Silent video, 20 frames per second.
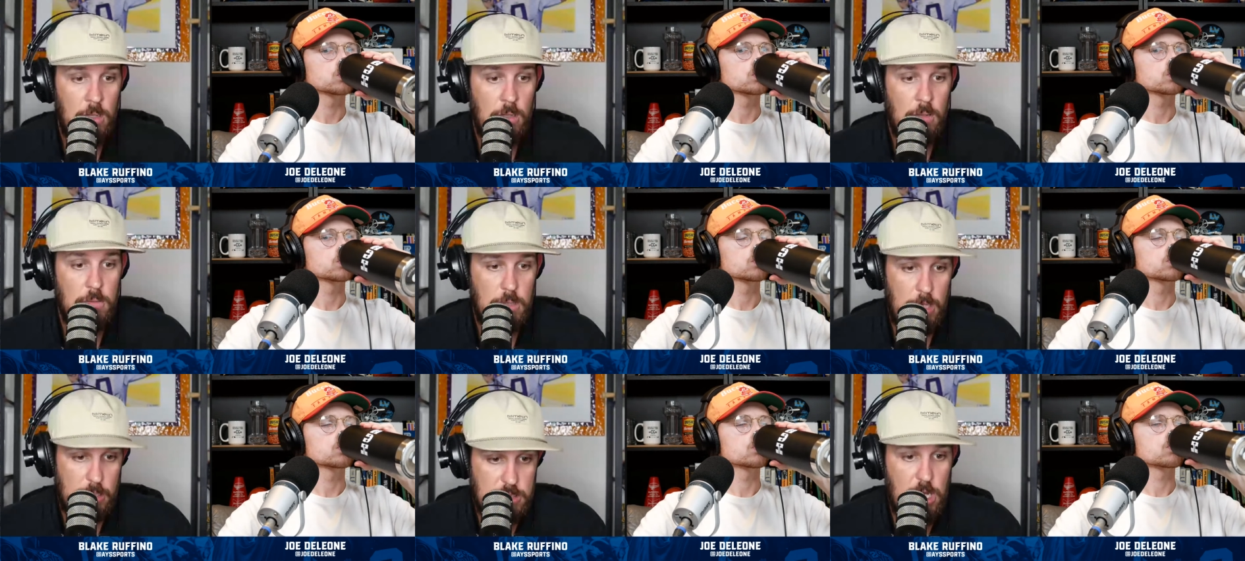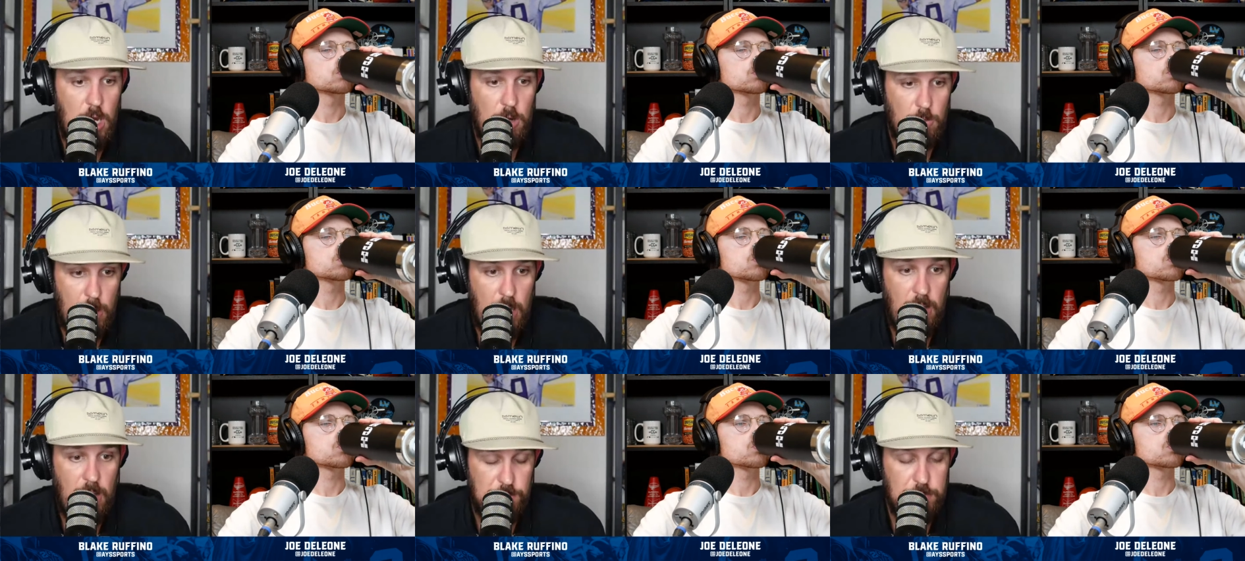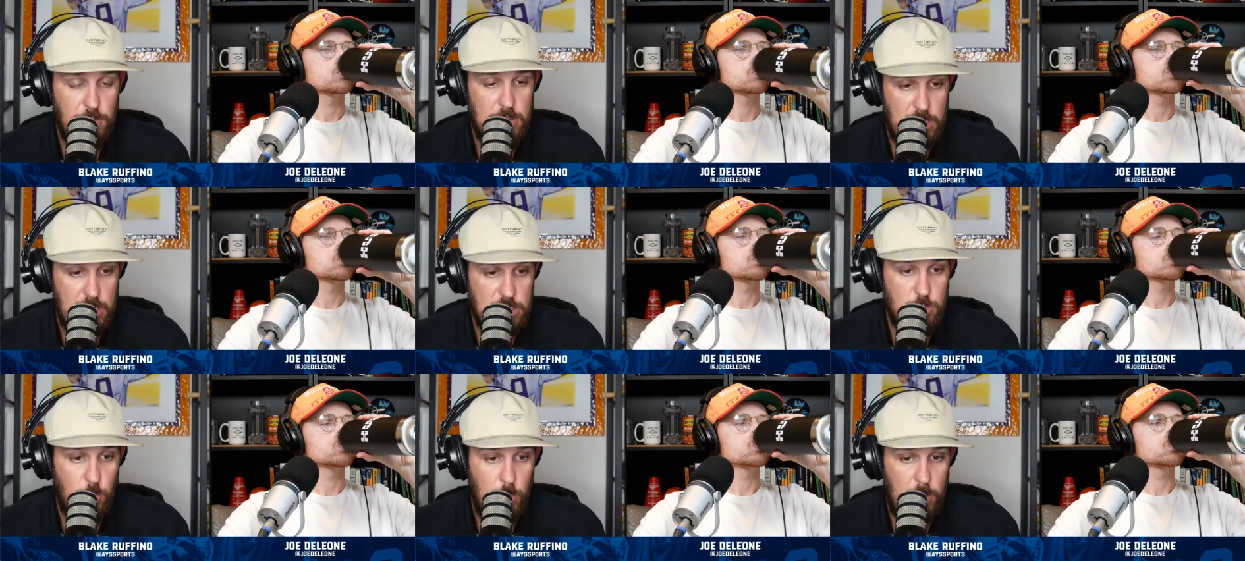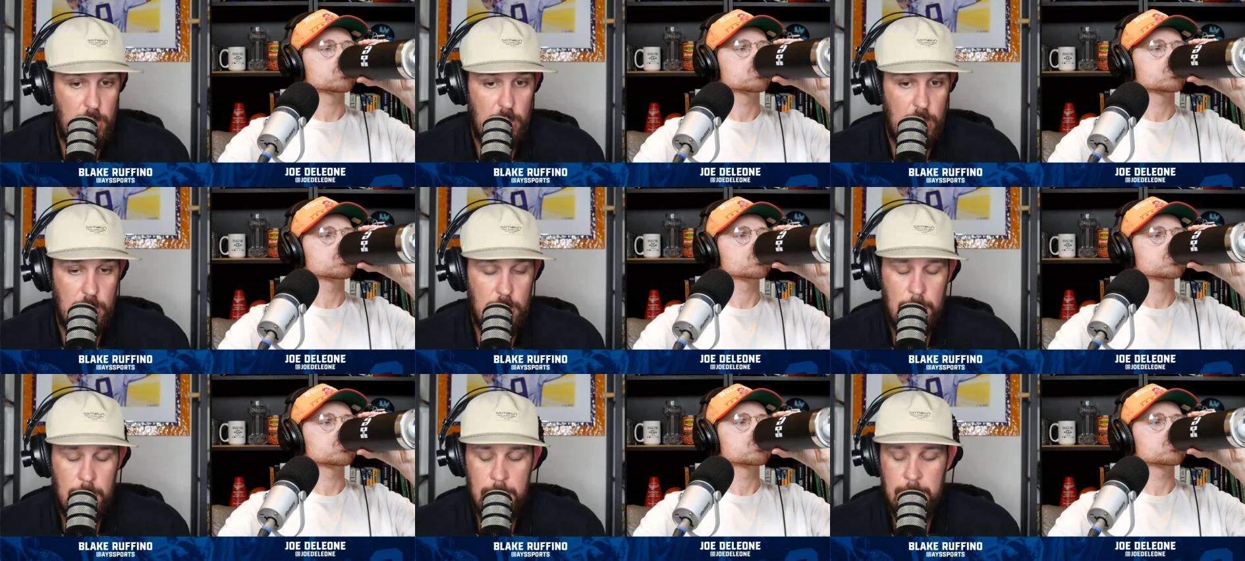Speaker 1: Let's get ready for this week.
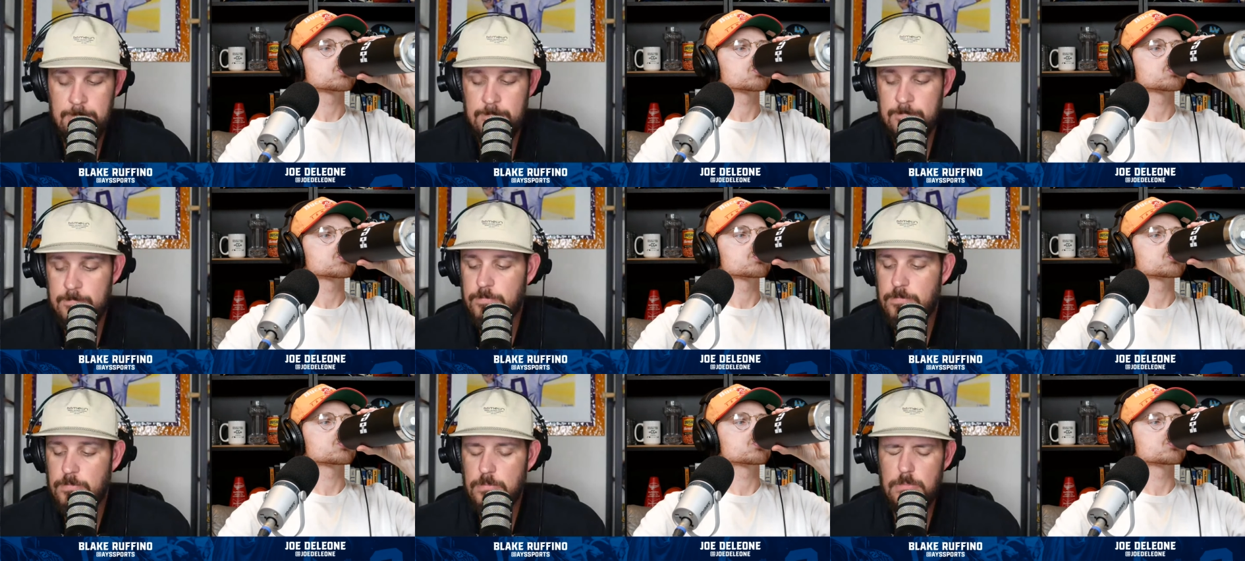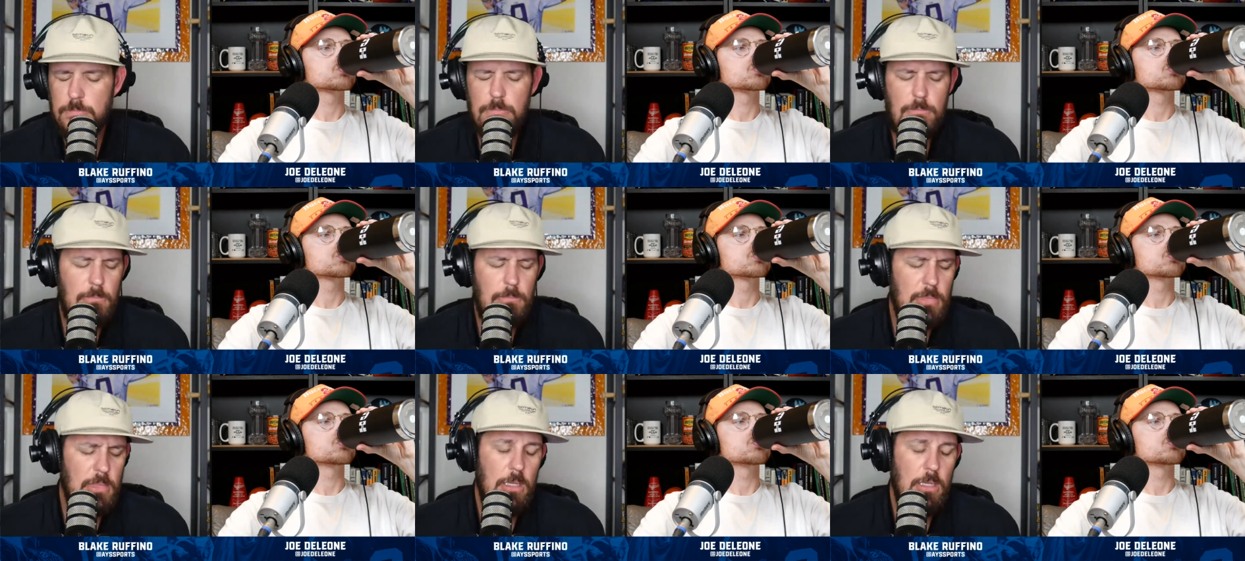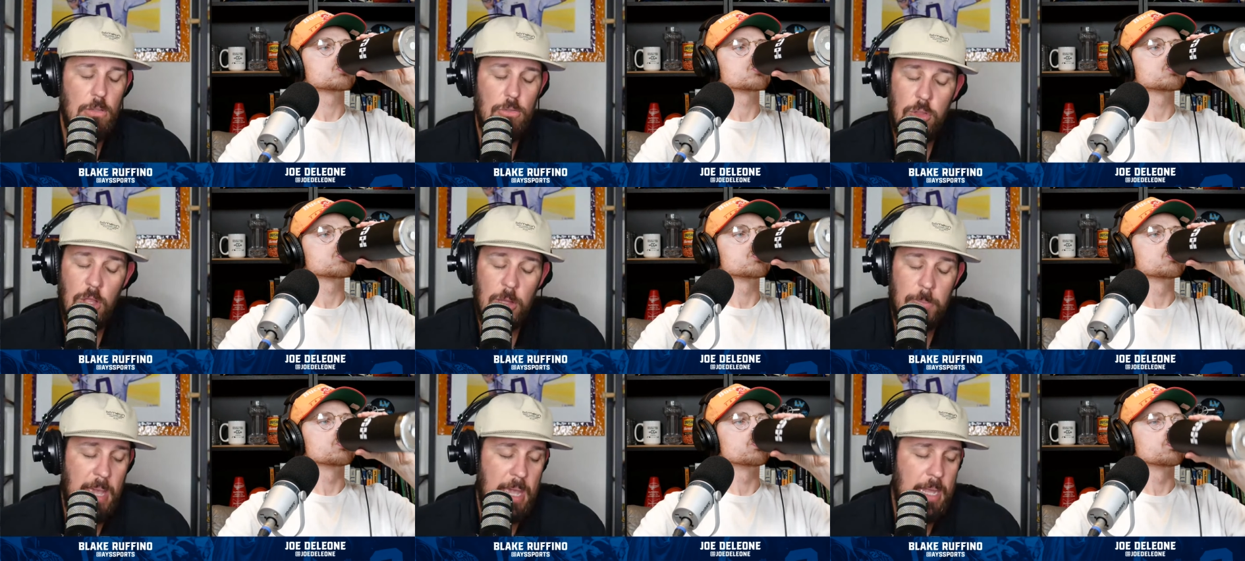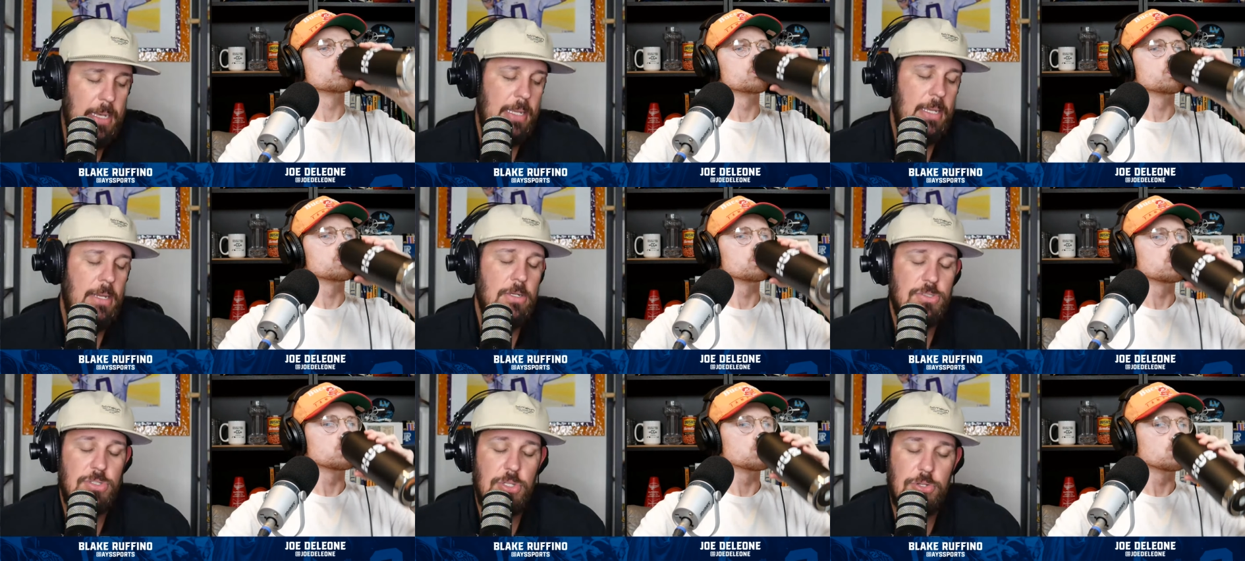Look, man,
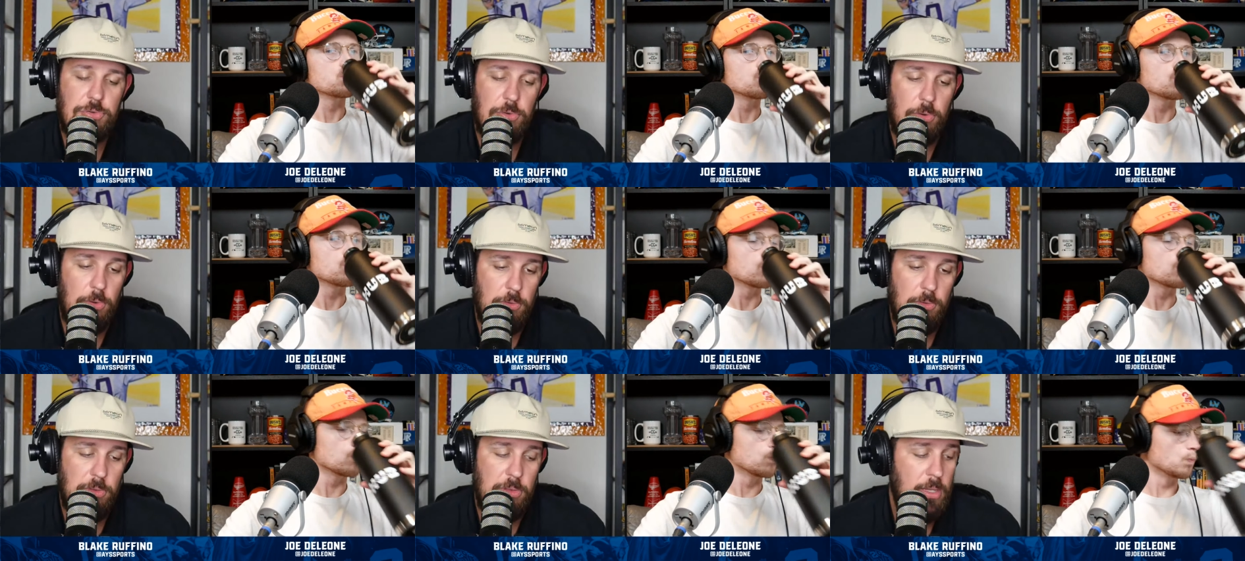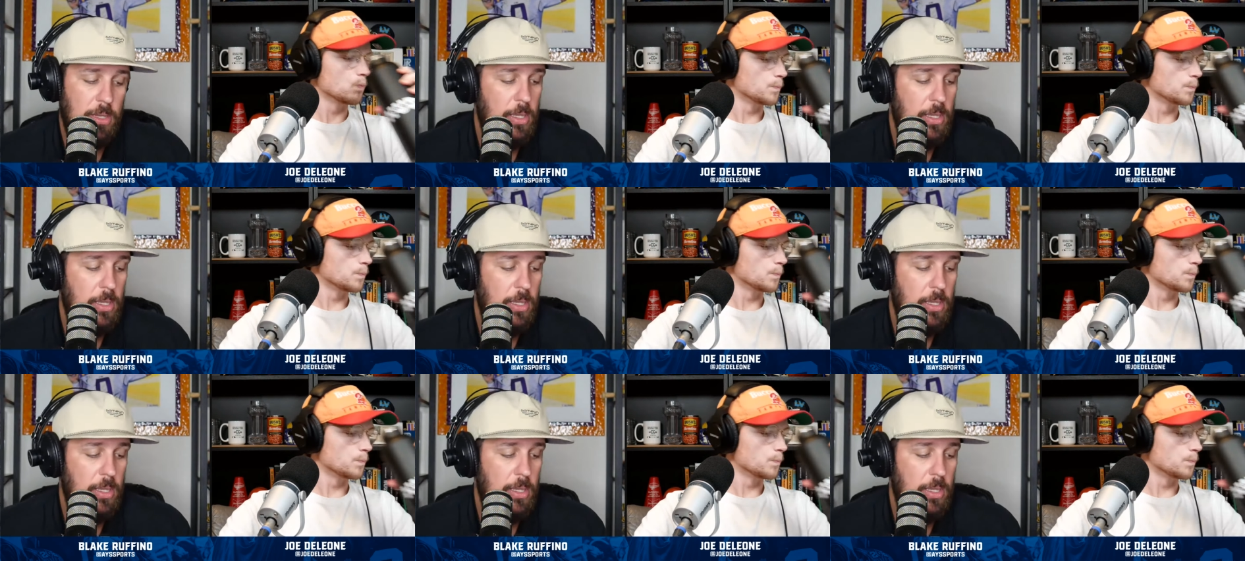here's the truth.